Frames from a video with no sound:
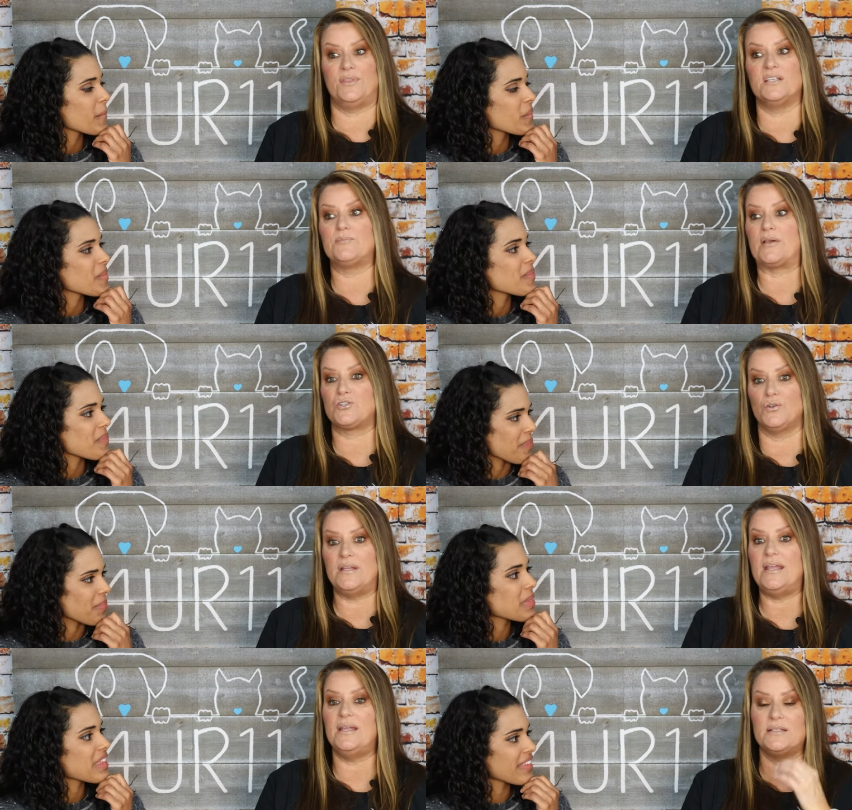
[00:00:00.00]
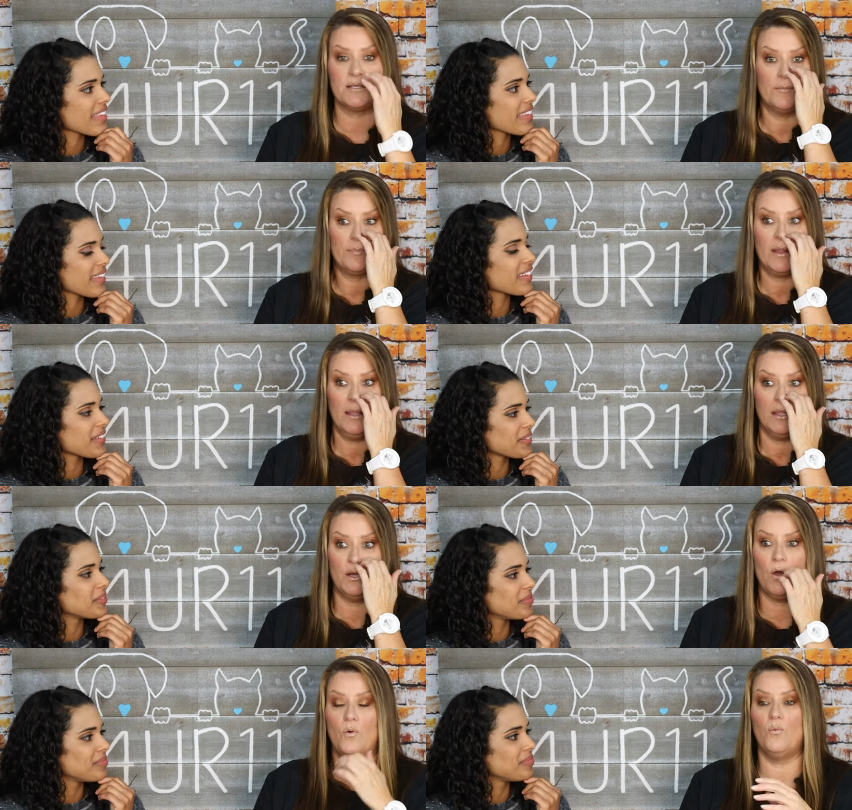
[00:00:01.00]
Speaker 1: with these special needs you
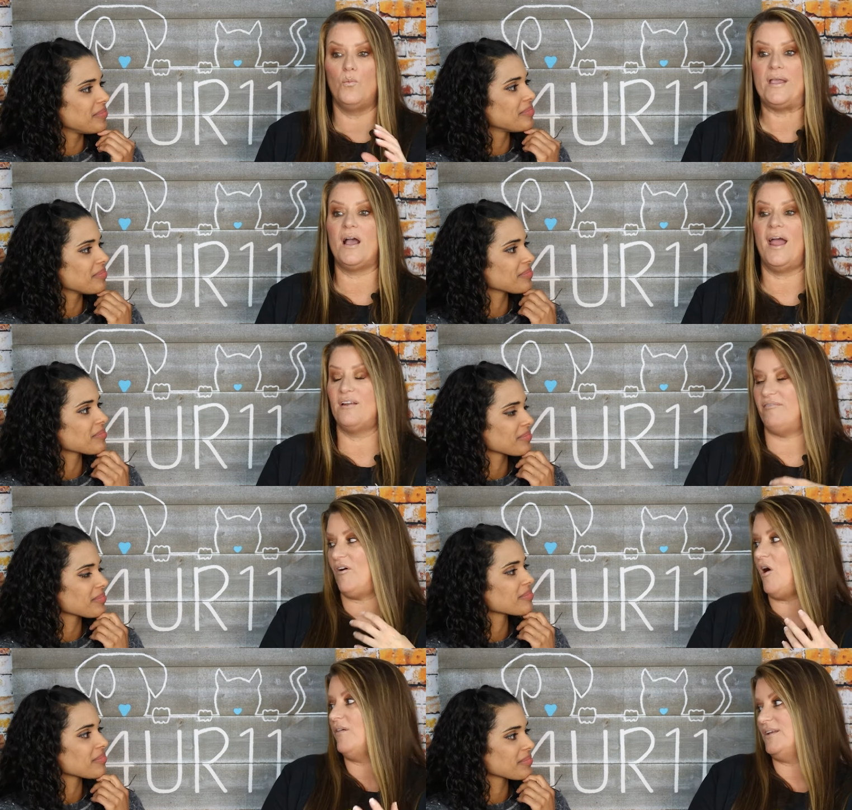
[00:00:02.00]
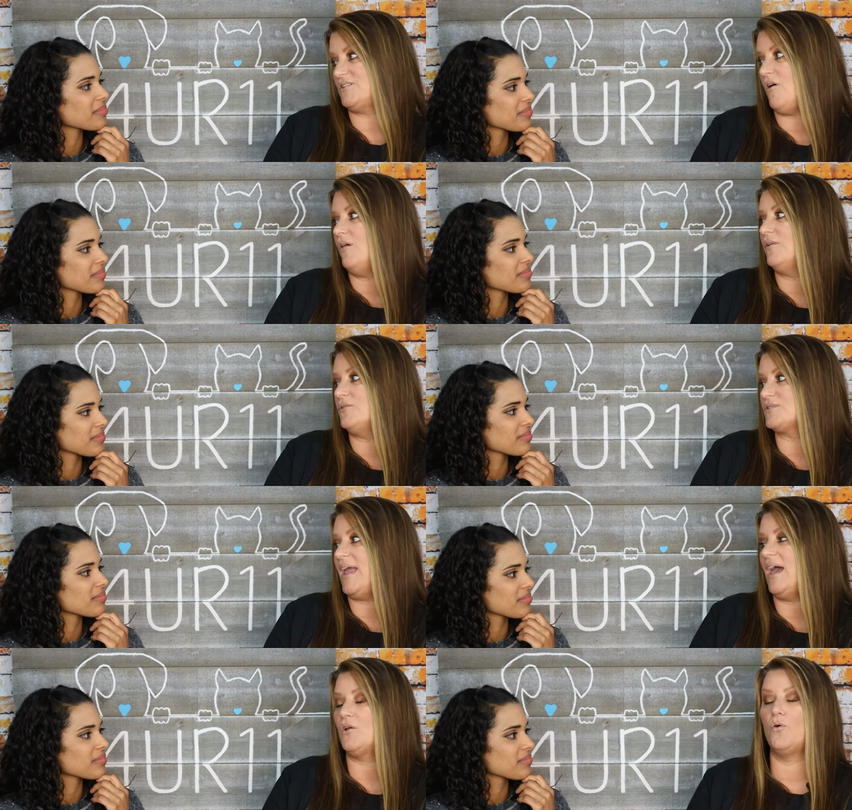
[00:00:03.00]
know we kind of fall into all of those
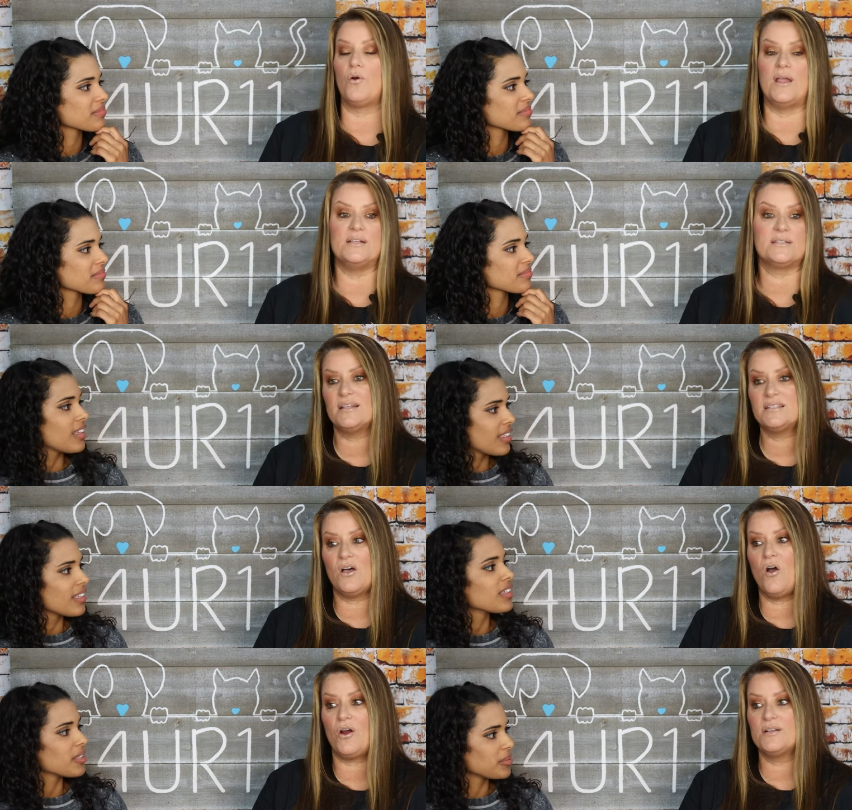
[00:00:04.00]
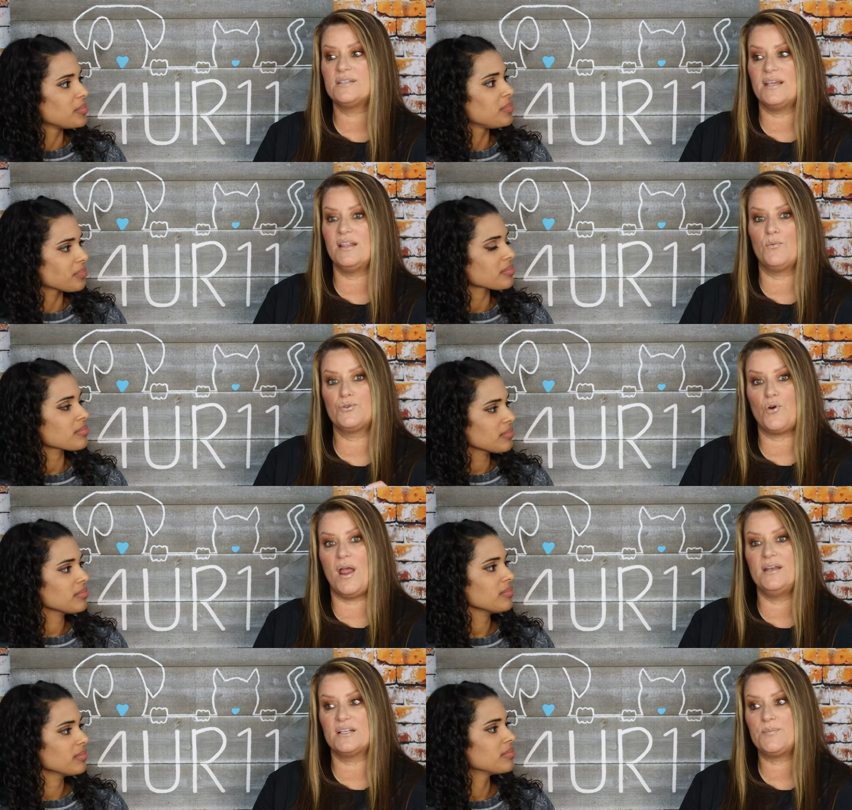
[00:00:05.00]
categories that's the hardest thing that we're
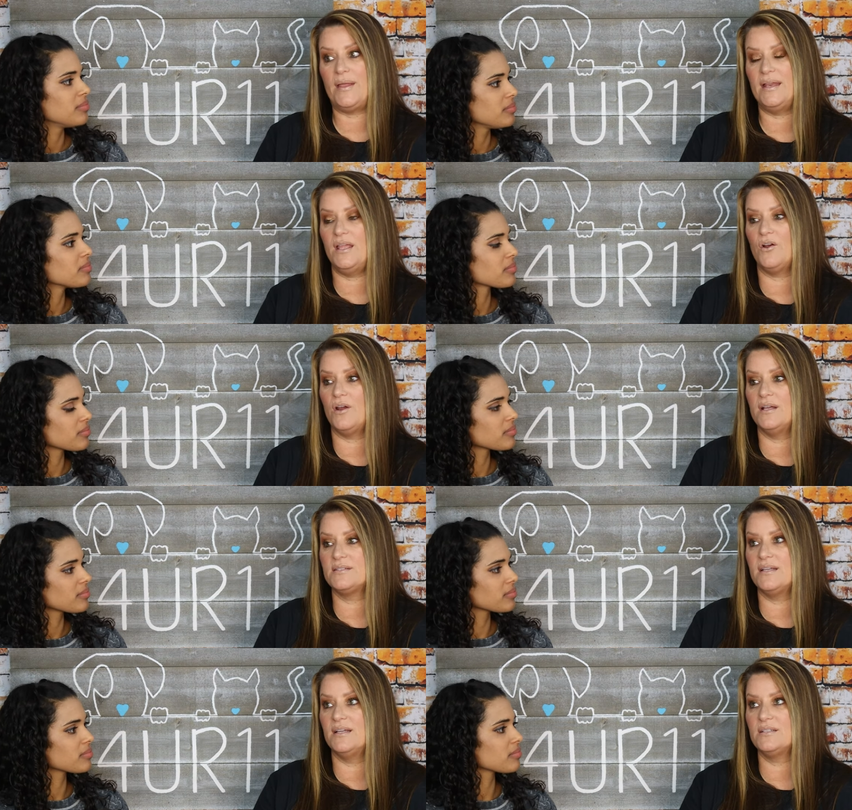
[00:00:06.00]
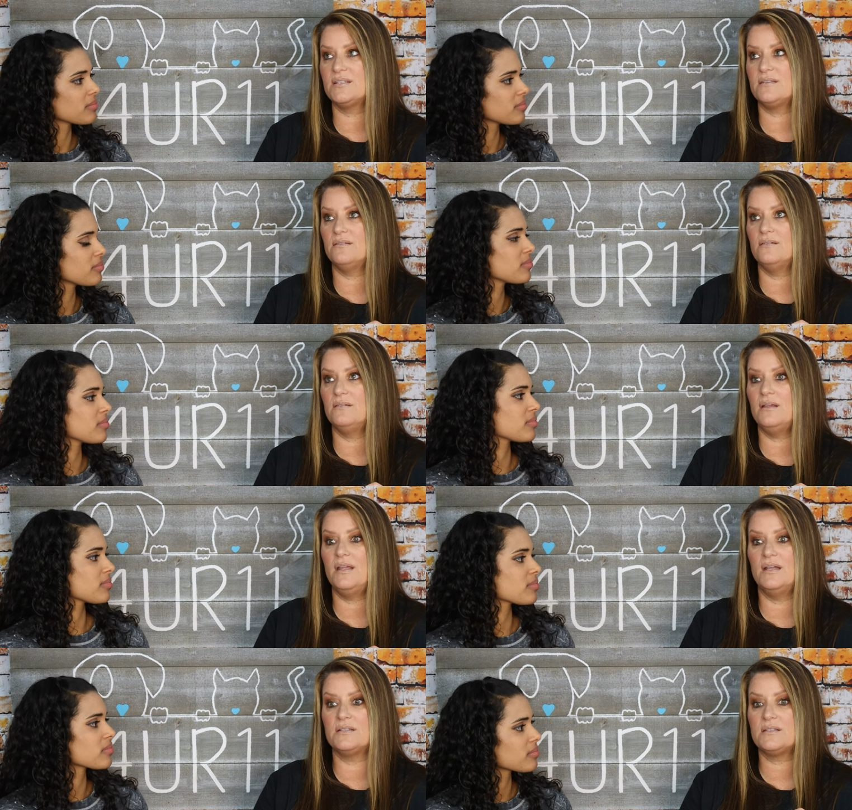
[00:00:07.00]
trying to explain here is it's
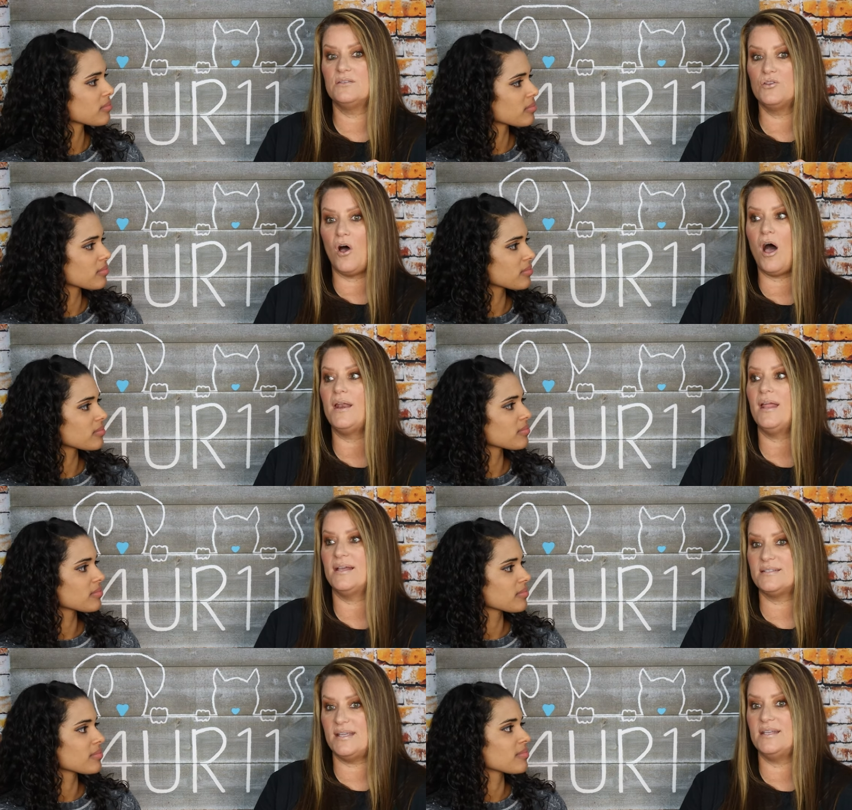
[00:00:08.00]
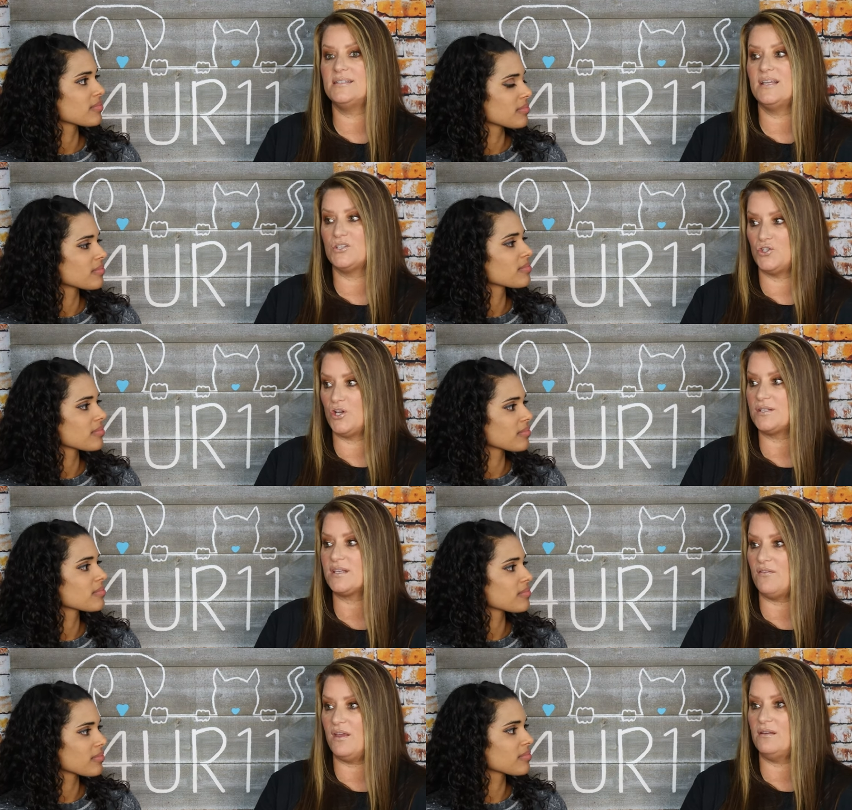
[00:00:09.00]
it's not as easy as just
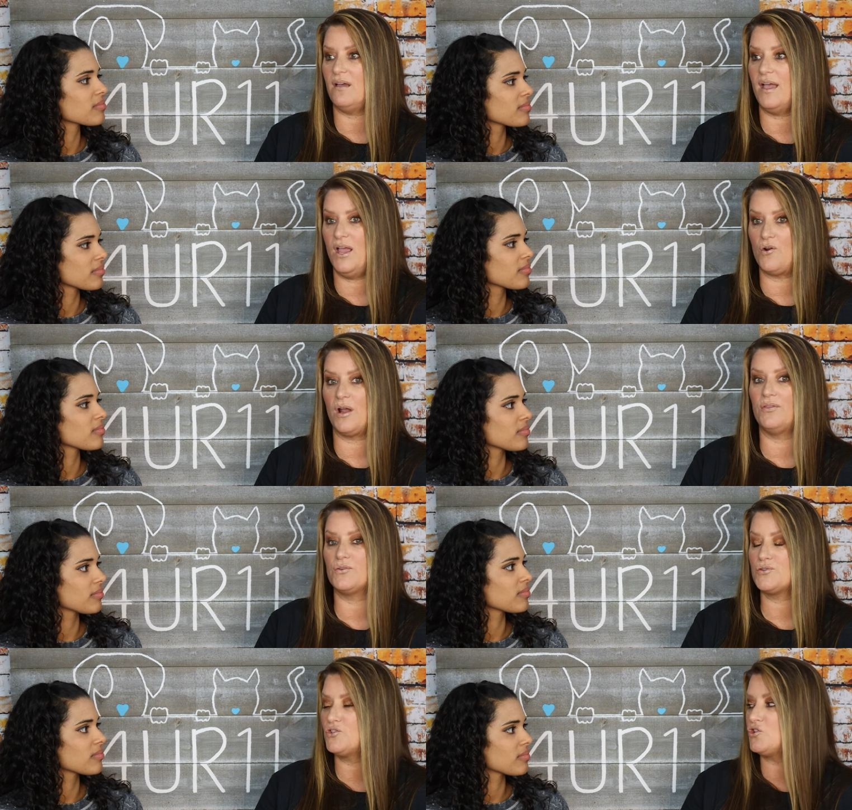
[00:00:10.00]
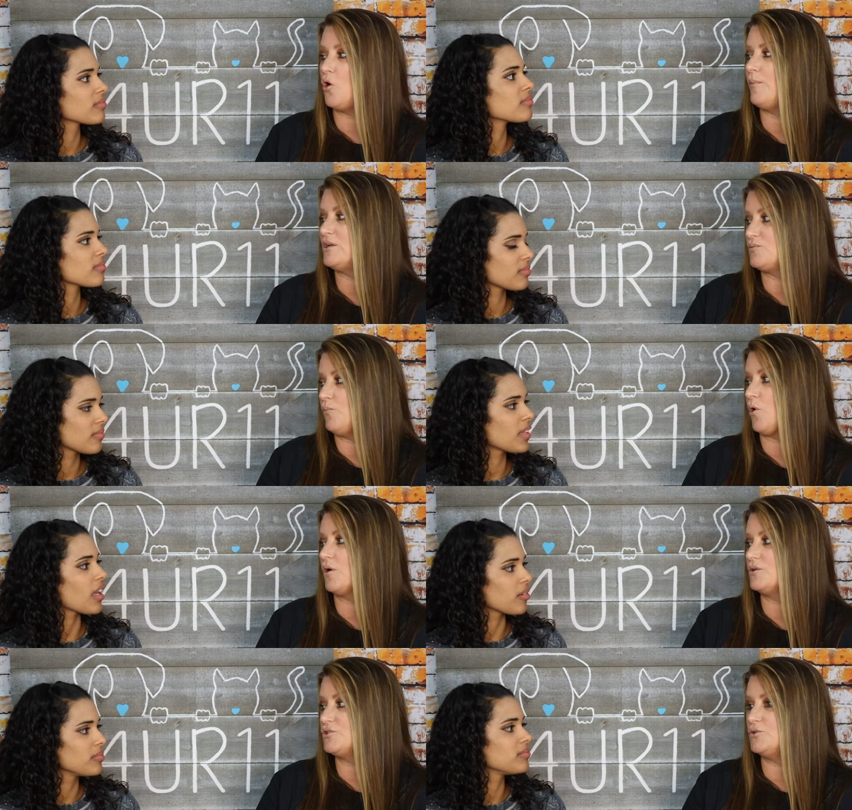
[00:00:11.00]
giving a haircut. There's so much more
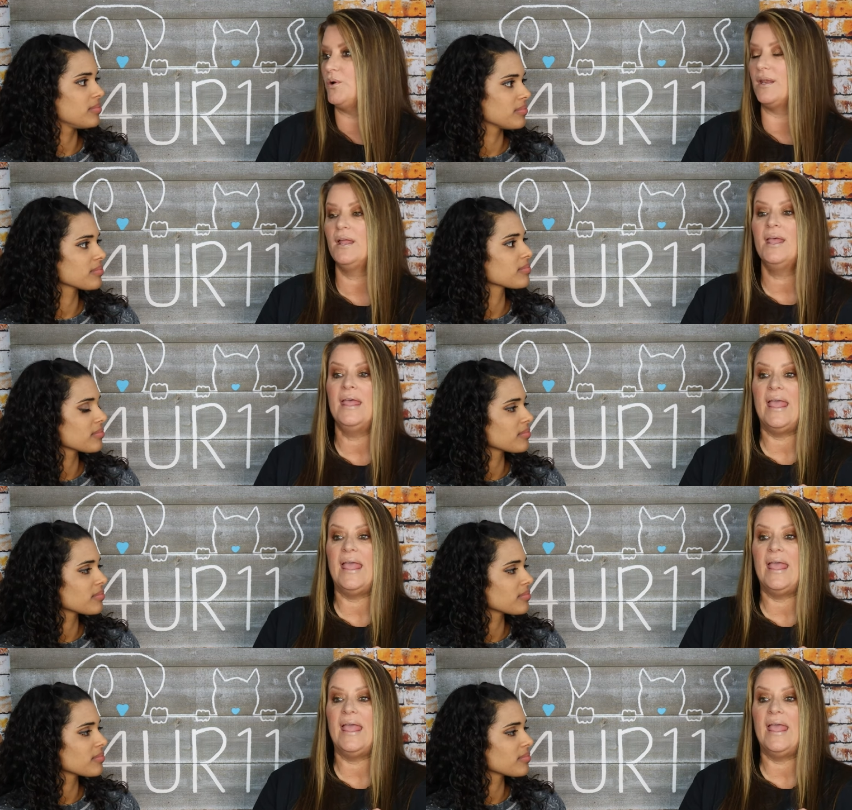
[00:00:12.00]
yeah. to it.